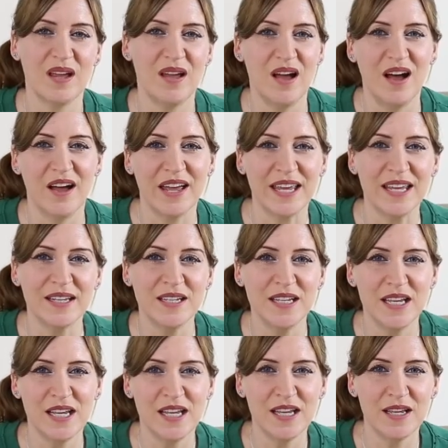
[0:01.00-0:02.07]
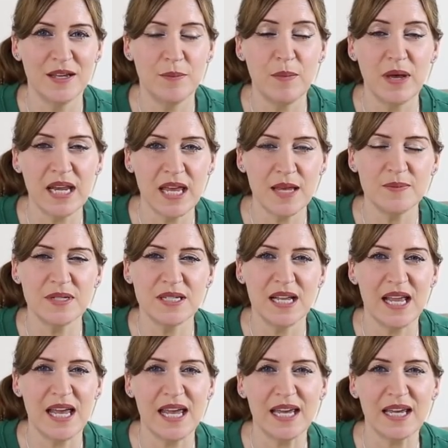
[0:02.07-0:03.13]
Hi, my name's
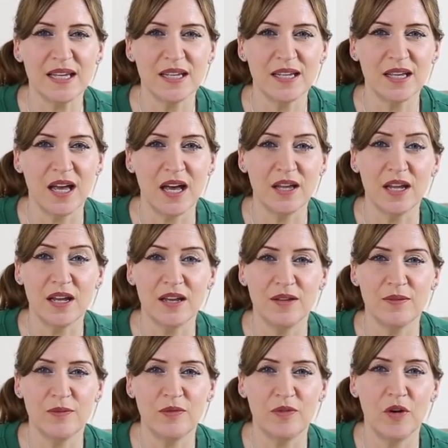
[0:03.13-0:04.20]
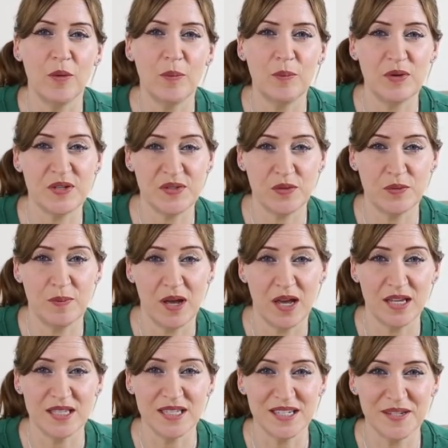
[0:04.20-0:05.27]
Claire and I'm from Bristol
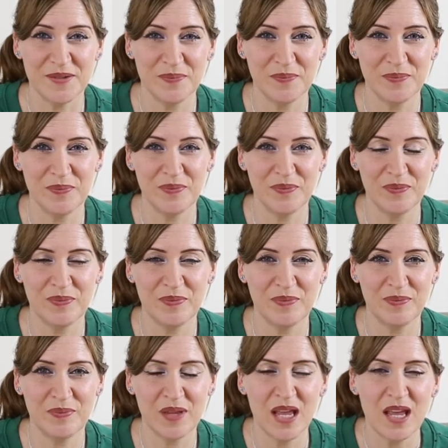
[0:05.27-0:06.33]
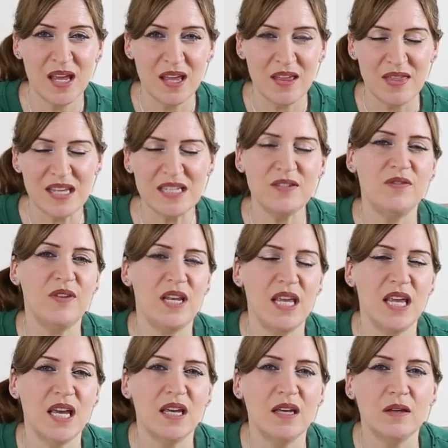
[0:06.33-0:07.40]
Mind. This
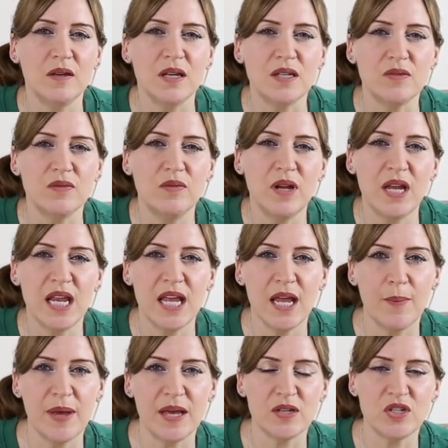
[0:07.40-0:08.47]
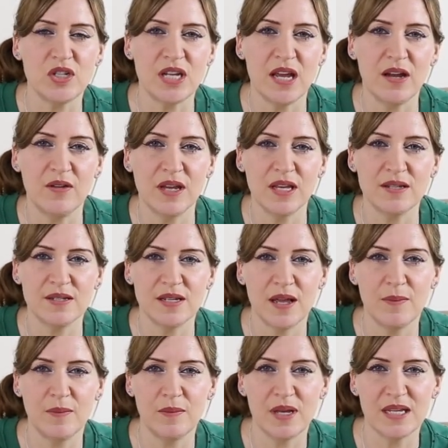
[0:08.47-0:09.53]
video is really about sharing
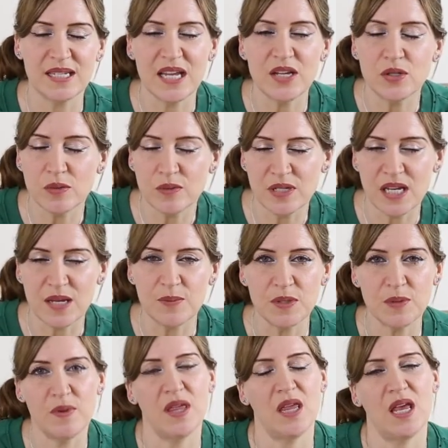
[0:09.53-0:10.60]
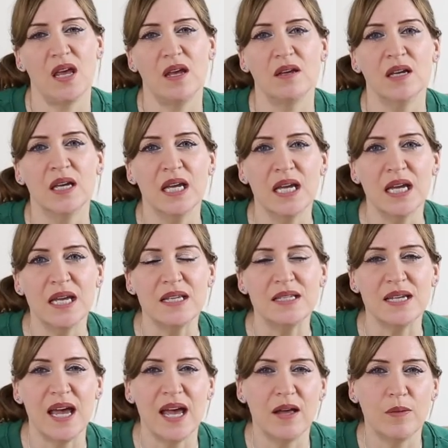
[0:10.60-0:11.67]
some essential tips with you
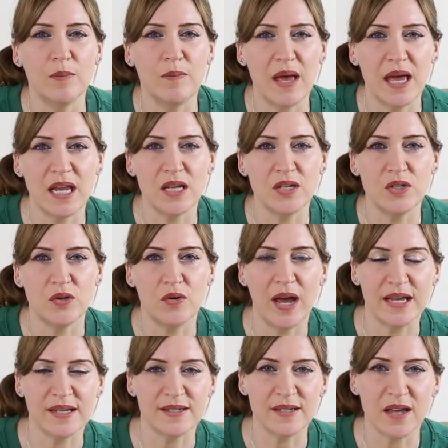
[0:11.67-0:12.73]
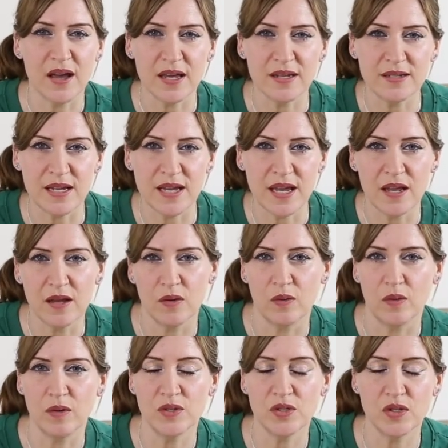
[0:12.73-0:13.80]
to help manage your anxiety
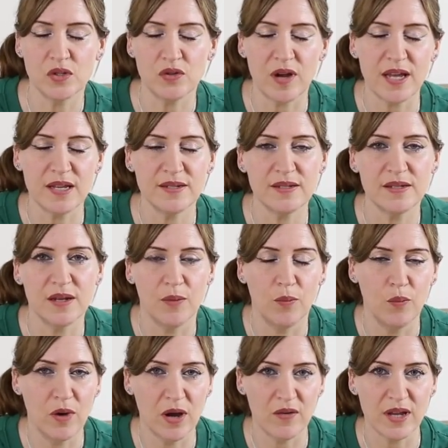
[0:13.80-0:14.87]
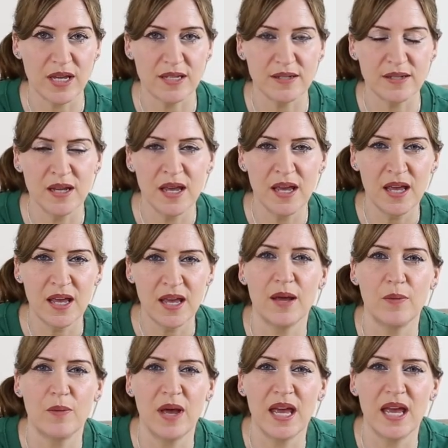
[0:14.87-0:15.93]
or stress and worries
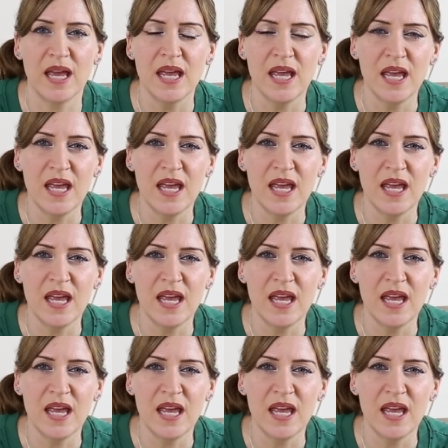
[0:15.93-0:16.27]
uh, where